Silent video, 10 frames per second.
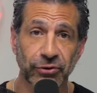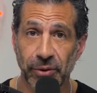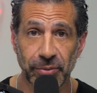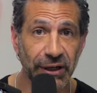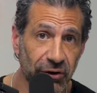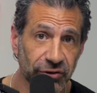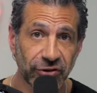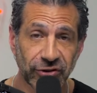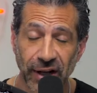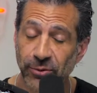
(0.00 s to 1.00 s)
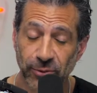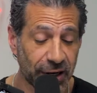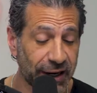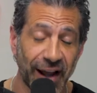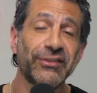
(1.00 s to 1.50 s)
somebody else's steps,
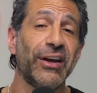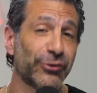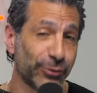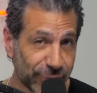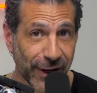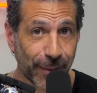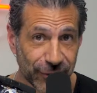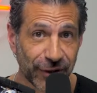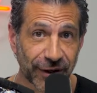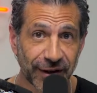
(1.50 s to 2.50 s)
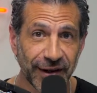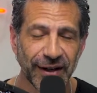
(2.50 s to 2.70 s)
but I got to take some steps here.